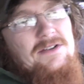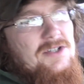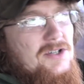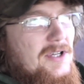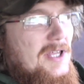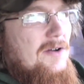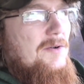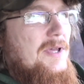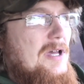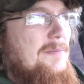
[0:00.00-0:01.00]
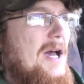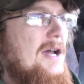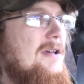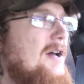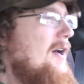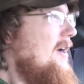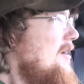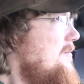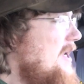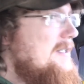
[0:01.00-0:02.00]
I'll have to show you that when we get back.
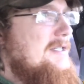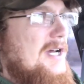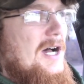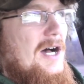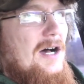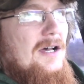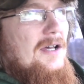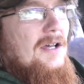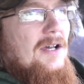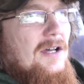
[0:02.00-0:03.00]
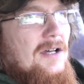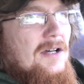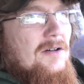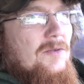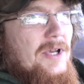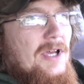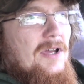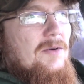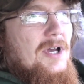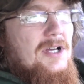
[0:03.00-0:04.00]
But
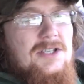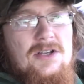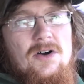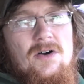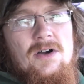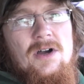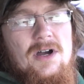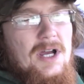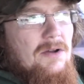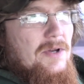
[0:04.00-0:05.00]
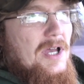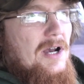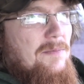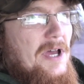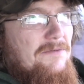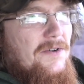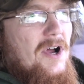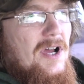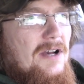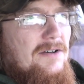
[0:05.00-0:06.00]
we also, we got a pet
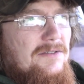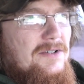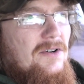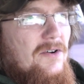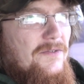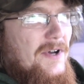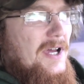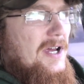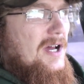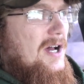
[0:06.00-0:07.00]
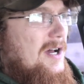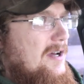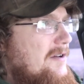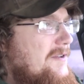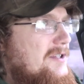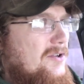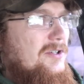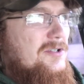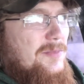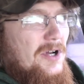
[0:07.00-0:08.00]
frog. I don't even know if I
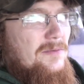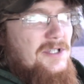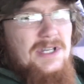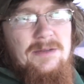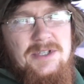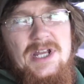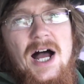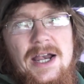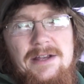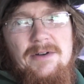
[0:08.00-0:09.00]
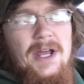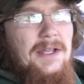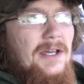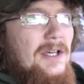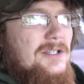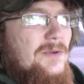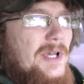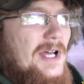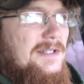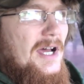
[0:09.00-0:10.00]
told you about him. His name's Donnie, right? So we
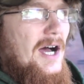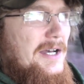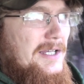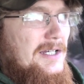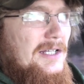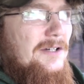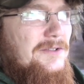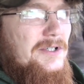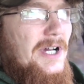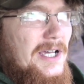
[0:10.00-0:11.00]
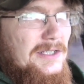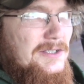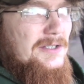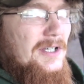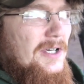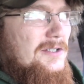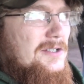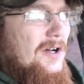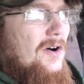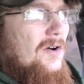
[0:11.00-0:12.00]
got Donnie, and he loves crickets.
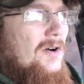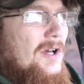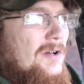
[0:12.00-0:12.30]
So